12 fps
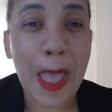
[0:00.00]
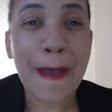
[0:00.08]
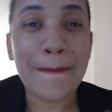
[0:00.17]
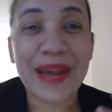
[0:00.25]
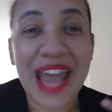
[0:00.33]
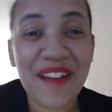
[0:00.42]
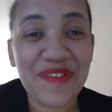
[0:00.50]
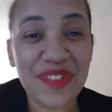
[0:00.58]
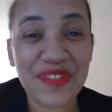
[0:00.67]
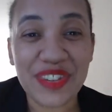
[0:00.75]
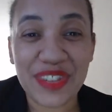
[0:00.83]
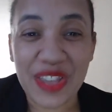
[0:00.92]
But after
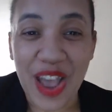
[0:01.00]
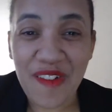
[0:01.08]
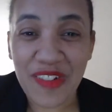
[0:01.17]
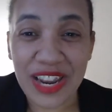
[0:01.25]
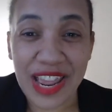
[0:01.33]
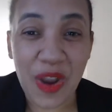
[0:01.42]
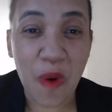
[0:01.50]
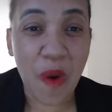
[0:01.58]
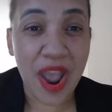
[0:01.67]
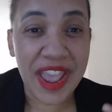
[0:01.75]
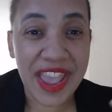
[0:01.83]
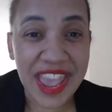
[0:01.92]
discovering like who
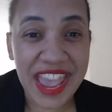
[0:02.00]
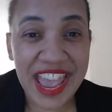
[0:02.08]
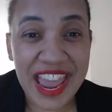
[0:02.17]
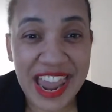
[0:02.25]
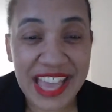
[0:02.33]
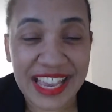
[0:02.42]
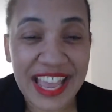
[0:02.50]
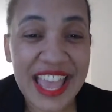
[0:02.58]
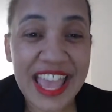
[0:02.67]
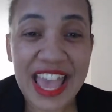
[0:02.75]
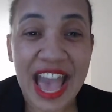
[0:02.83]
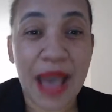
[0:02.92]
I am, like
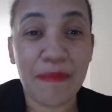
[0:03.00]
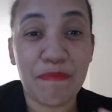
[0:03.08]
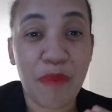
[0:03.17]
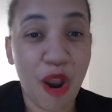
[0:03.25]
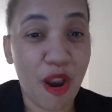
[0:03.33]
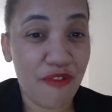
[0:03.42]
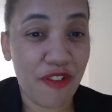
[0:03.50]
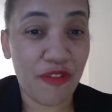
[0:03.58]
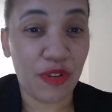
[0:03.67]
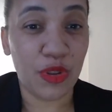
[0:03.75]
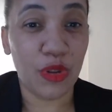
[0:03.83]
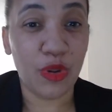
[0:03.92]
I'm perfect
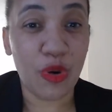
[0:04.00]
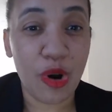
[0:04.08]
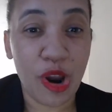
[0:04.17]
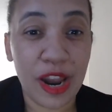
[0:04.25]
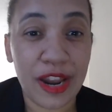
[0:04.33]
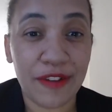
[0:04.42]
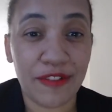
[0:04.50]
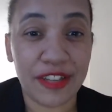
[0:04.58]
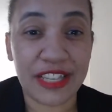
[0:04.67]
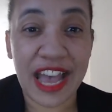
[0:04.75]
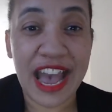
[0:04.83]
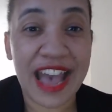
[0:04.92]
for the Lord, for
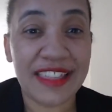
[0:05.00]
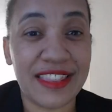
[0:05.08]
God.